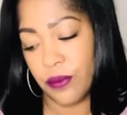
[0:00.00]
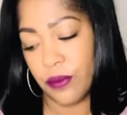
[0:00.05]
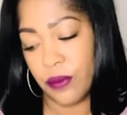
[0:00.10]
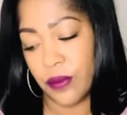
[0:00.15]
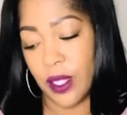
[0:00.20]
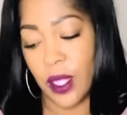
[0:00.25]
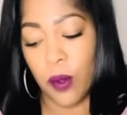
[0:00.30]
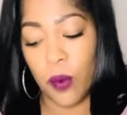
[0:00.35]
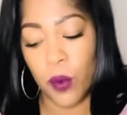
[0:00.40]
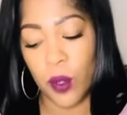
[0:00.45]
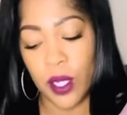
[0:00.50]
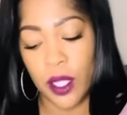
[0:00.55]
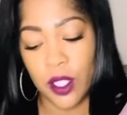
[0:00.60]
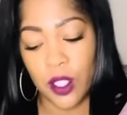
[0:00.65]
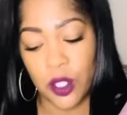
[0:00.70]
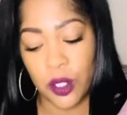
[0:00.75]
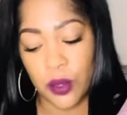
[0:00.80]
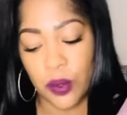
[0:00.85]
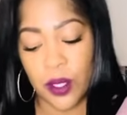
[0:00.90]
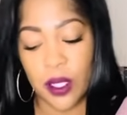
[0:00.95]
they
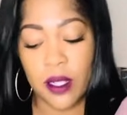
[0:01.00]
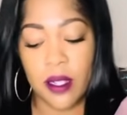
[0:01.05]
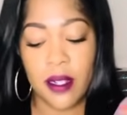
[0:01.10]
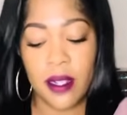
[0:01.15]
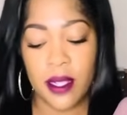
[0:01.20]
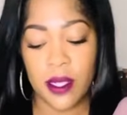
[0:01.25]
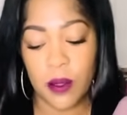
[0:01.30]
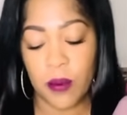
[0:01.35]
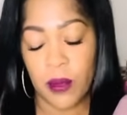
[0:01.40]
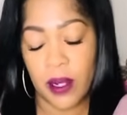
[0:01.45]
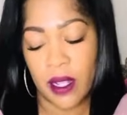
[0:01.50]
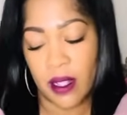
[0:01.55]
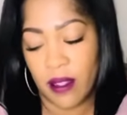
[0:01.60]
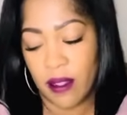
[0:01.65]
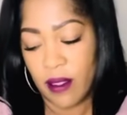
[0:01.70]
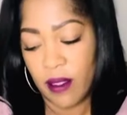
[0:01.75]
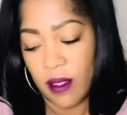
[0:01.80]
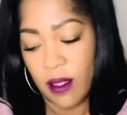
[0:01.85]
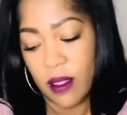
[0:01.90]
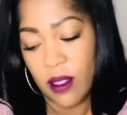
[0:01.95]
wanted you and the next
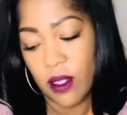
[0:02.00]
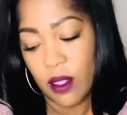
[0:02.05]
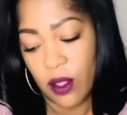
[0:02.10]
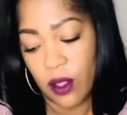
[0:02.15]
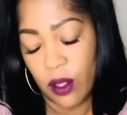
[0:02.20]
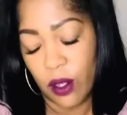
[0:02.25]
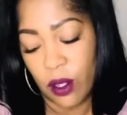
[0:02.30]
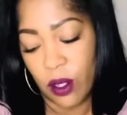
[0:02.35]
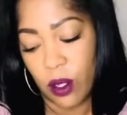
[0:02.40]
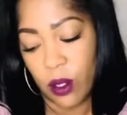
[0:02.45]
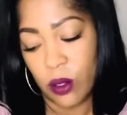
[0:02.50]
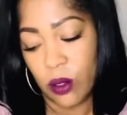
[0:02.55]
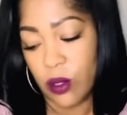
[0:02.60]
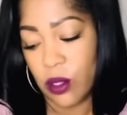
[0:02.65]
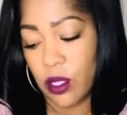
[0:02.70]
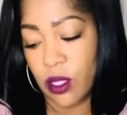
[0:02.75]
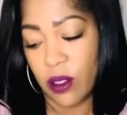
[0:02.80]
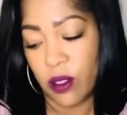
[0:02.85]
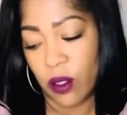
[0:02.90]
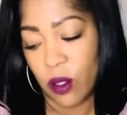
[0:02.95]
minute they're
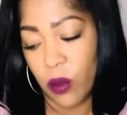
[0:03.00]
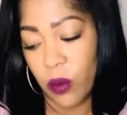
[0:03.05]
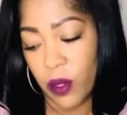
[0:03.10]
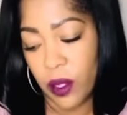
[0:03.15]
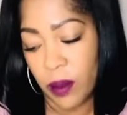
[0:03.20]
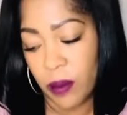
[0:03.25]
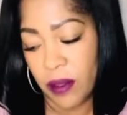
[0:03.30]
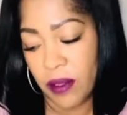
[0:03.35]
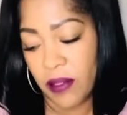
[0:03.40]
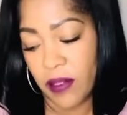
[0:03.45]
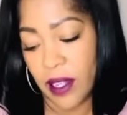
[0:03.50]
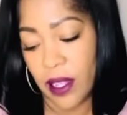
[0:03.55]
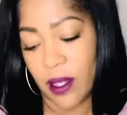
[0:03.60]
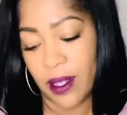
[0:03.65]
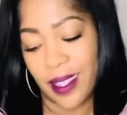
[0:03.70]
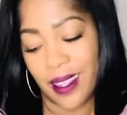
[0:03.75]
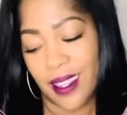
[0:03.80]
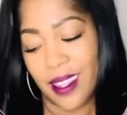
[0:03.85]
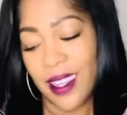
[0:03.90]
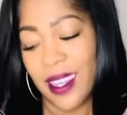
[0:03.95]
ghosts, they're nowhere to be found.
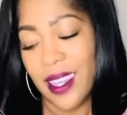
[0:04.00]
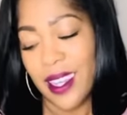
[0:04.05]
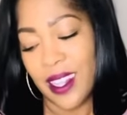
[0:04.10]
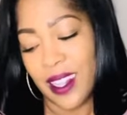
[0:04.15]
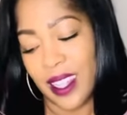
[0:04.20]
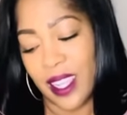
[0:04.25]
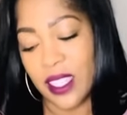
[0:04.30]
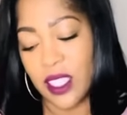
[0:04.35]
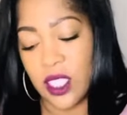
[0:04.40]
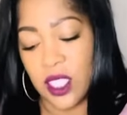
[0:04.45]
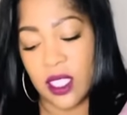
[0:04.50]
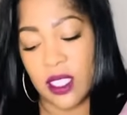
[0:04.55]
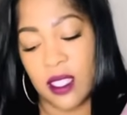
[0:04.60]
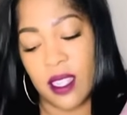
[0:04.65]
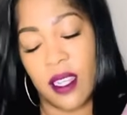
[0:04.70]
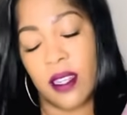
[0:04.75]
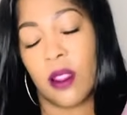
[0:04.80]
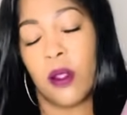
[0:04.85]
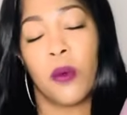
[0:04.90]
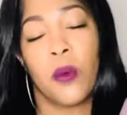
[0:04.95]
Like, that's just
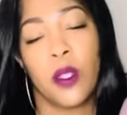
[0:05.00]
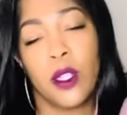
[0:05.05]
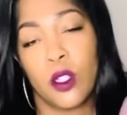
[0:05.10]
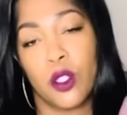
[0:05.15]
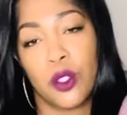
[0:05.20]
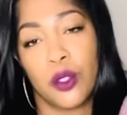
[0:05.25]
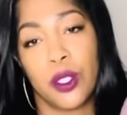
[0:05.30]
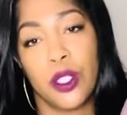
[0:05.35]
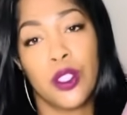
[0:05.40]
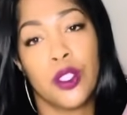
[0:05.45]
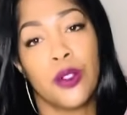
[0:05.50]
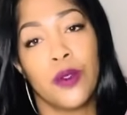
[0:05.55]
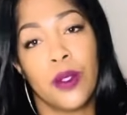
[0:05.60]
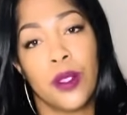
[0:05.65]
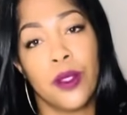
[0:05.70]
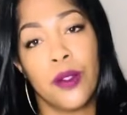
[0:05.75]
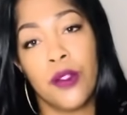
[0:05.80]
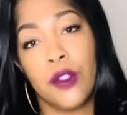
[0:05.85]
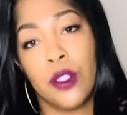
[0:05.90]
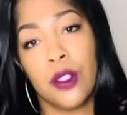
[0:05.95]
not the way to treat you,
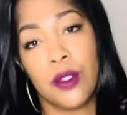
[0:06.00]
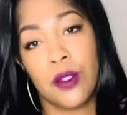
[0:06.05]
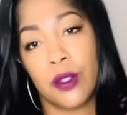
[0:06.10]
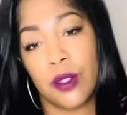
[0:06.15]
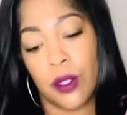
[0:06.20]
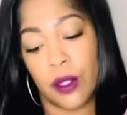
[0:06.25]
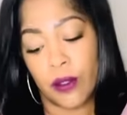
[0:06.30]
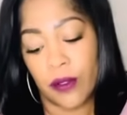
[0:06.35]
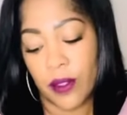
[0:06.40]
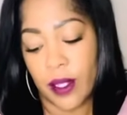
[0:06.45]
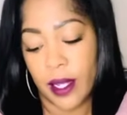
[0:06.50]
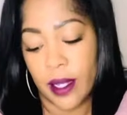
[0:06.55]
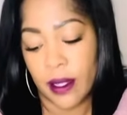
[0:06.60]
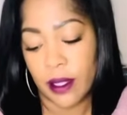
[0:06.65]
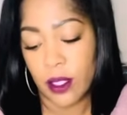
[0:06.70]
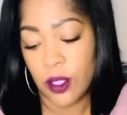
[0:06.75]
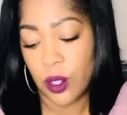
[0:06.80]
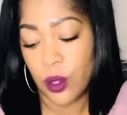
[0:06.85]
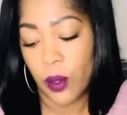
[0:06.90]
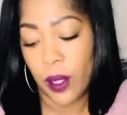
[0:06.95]
and you didn't deserve that,
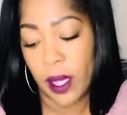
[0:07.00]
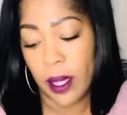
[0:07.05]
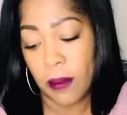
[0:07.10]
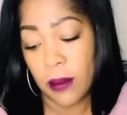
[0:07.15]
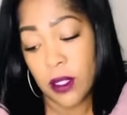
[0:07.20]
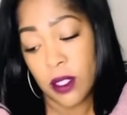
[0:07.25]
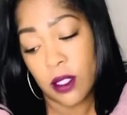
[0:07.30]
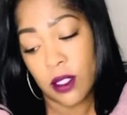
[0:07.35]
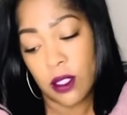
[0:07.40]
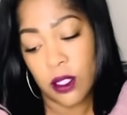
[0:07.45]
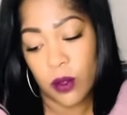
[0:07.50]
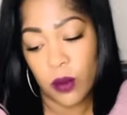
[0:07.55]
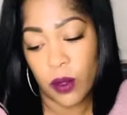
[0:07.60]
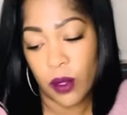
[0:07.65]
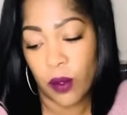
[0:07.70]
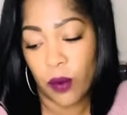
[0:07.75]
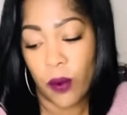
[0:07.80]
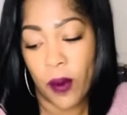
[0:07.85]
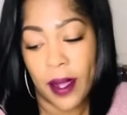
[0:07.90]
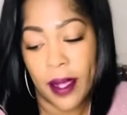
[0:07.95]
because you came into this with
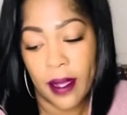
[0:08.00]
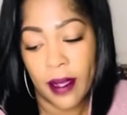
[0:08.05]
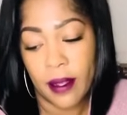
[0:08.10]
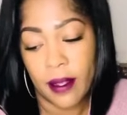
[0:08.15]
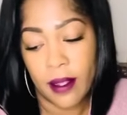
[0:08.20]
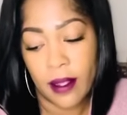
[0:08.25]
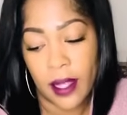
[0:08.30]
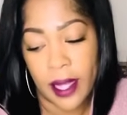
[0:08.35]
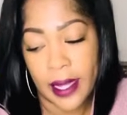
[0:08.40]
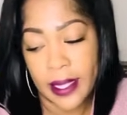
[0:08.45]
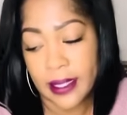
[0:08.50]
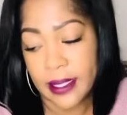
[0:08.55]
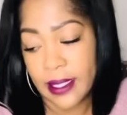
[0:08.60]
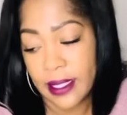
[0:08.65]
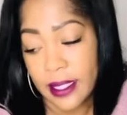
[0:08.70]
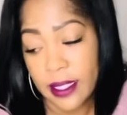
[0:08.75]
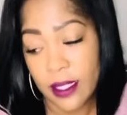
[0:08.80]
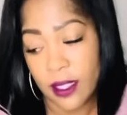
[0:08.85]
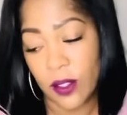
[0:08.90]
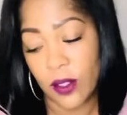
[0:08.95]
the right
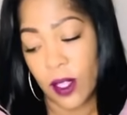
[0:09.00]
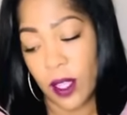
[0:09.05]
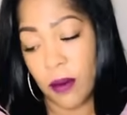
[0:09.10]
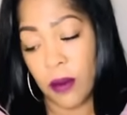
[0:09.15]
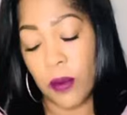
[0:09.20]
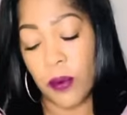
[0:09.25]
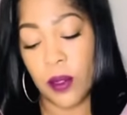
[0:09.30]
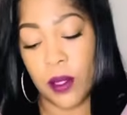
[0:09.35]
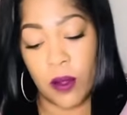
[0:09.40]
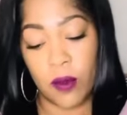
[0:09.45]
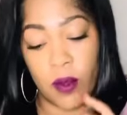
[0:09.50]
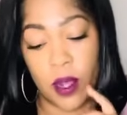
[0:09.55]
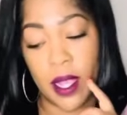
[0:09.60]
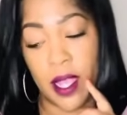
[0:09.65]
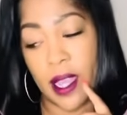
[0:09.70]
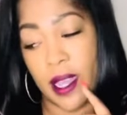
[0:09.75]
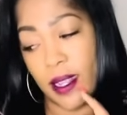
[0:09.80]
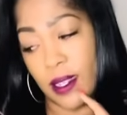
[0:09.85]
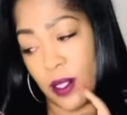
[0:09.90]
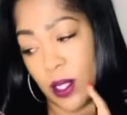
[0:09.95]
idea. You came in with the right
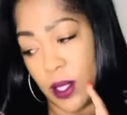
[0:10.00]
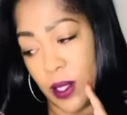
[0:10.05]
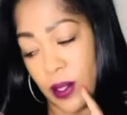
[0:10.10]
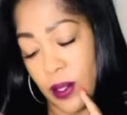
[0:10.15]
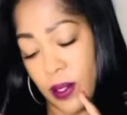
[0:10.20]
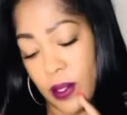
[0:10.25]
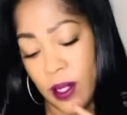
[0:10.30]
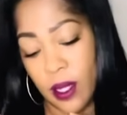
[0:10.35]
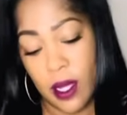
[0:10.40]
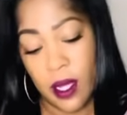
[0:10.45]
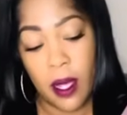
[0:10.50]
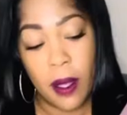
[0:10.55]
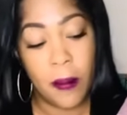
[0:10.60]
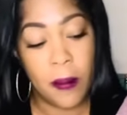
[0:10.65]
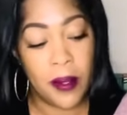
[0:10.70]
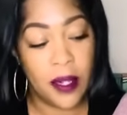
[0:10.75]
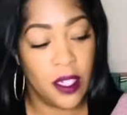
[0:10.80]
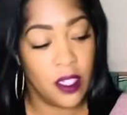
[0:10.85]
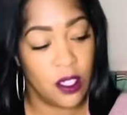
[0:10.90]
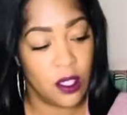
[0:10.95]
attitude,
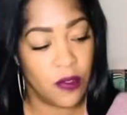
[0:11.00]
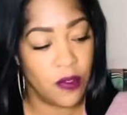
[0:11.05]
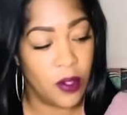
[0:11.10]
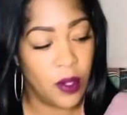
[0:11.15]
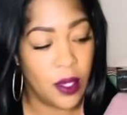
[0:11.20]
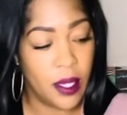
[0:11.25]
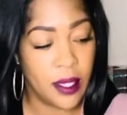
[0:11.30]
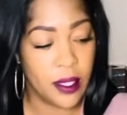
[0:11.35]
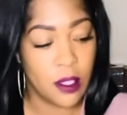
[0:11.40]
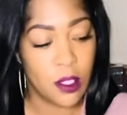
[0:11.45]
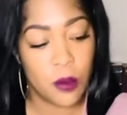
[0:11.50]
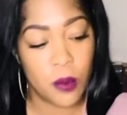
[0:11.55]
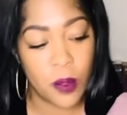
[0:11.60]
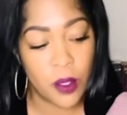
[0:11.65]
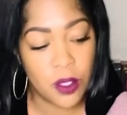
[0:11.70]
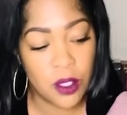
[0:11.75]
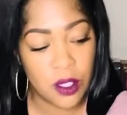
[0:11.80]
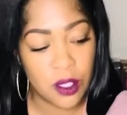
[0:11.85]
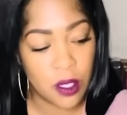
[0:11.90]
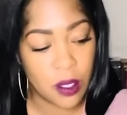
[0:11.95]
but it just felt like this
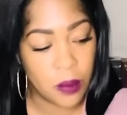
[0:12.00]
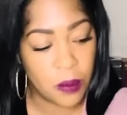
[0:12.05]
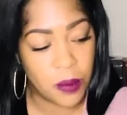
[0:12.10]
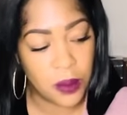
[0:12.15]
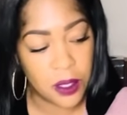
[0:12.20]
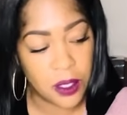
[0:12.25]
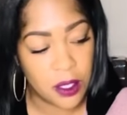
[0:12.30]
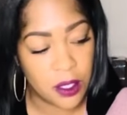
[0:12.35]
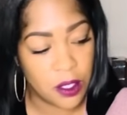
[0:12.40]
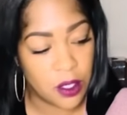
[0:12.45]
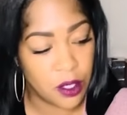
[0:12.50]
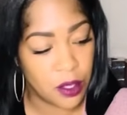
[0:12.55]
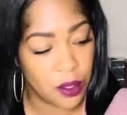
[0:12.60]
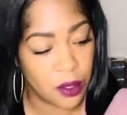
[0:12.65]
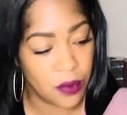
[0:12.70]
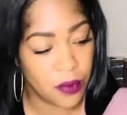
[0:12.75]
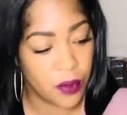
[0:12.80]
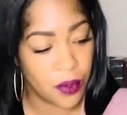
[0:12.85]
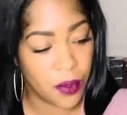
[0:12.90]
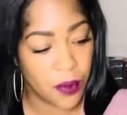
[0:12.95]
person completely took
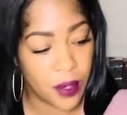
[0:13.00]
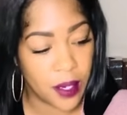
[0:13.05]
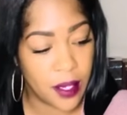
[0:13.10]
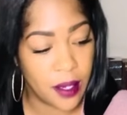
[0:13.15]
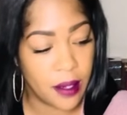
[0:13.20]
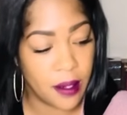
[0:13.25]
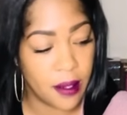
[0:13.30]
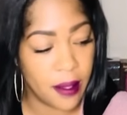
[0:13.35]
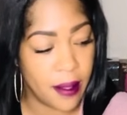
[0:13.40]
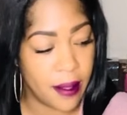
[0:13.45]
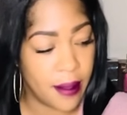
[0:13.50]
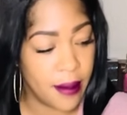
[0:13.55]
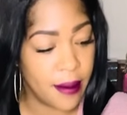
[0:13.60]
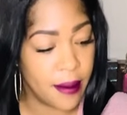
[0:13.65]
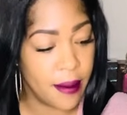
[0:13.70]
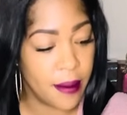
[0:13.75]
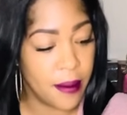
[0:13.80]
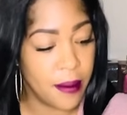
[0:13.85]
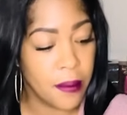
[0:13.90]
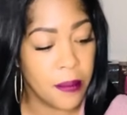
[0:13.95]
you for granted and
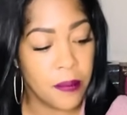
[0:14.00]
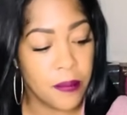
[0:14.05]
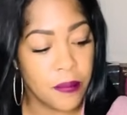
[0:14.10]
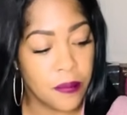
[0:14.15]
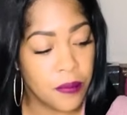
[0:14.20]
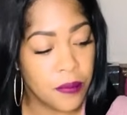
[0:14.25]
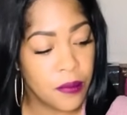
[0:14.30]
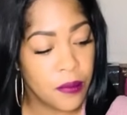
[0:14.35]
um,